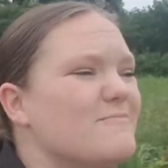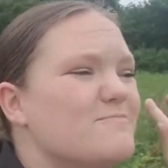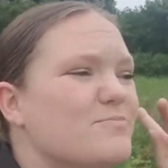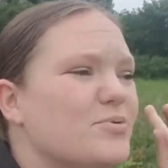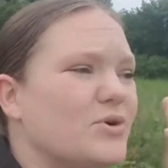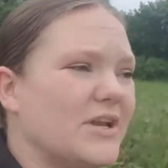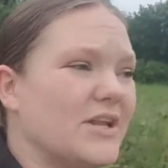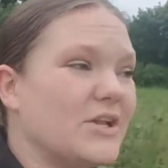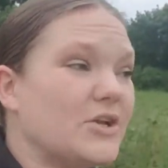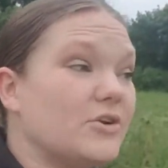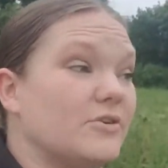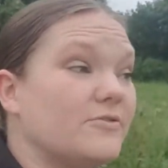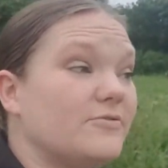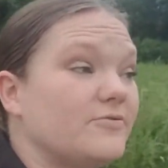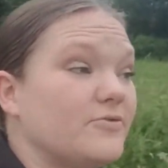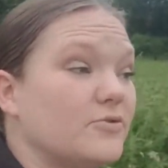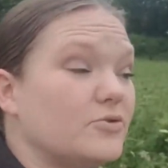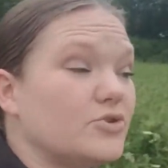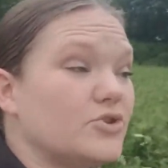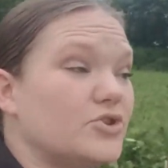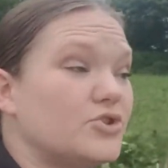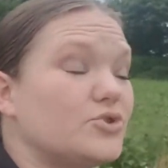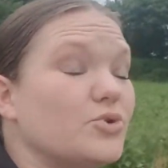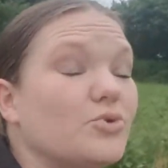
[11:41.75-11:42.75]
Pretty good
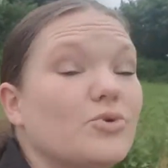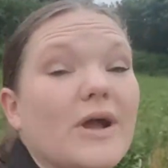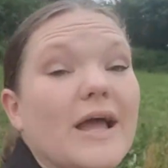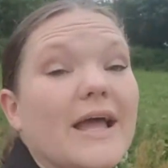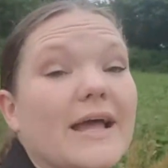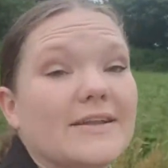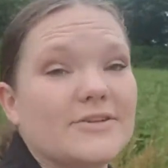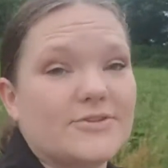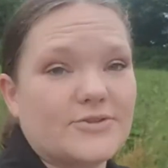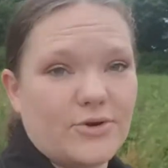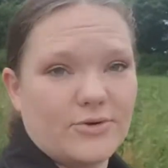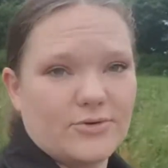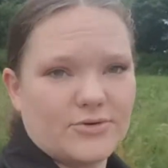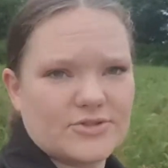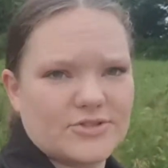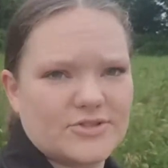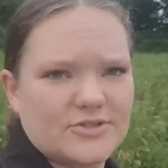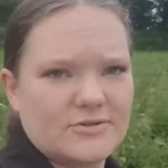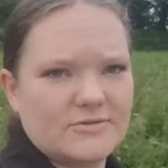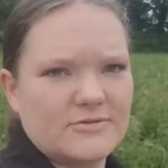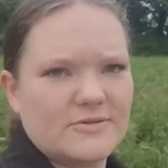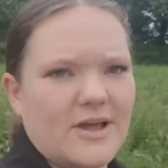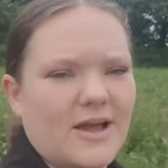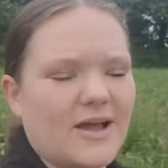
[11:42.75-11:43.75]
for short head
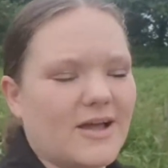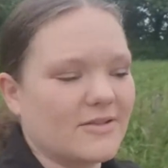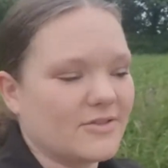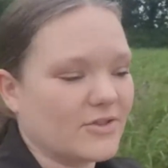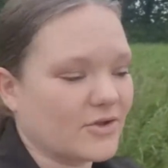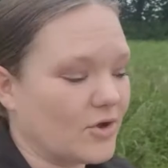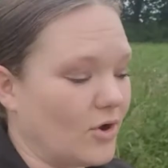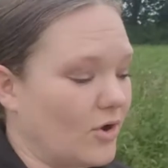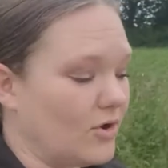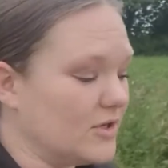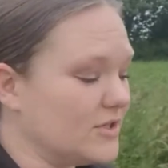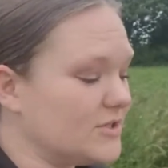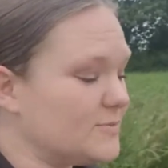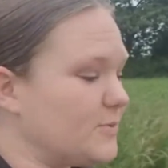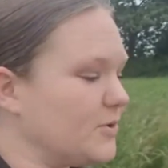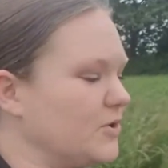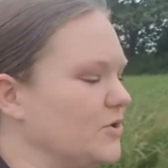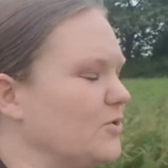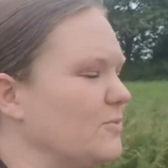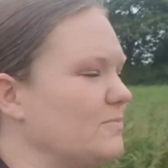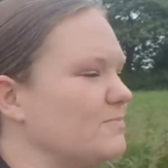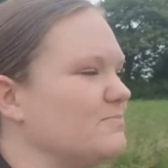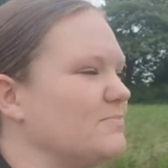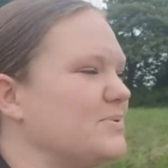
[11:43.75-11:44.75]
dogs, the collars, but
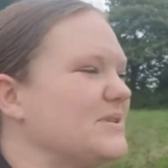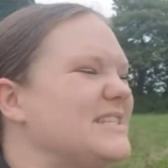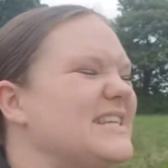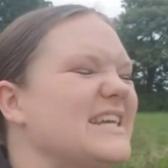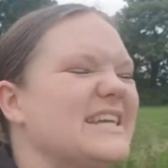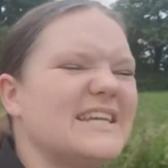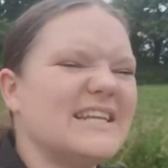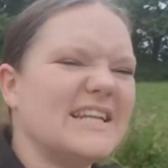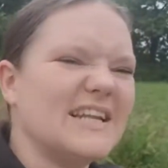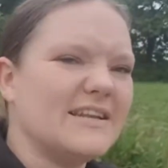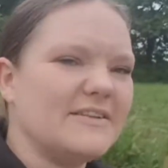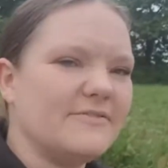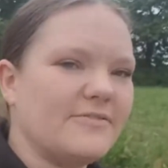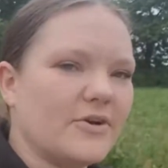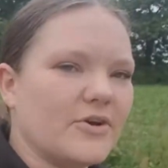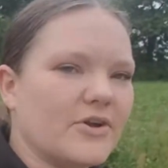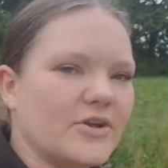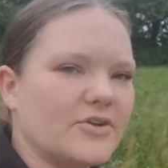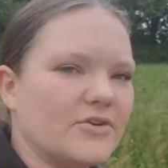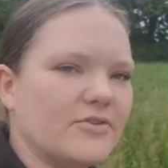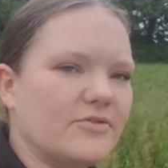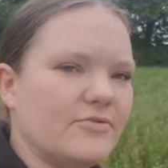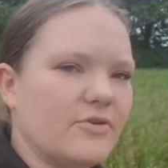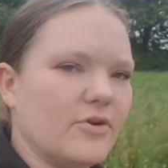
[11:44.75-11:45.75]
not particularly very
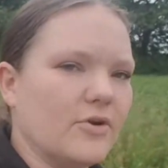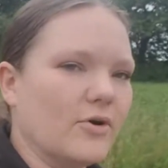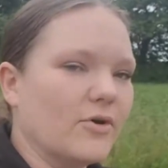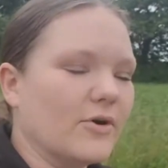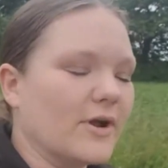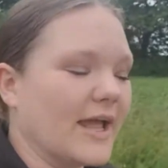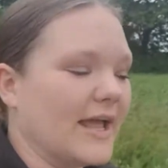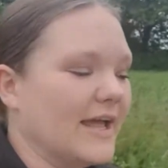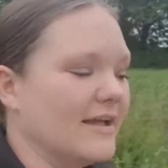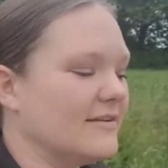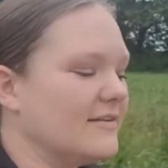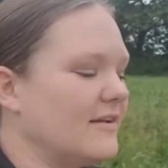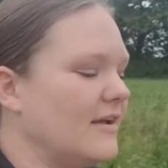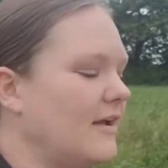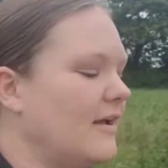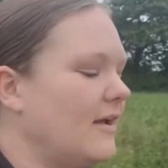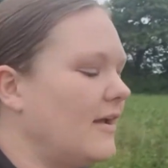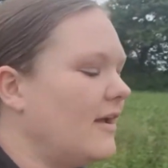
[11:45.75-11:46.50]
good for long head.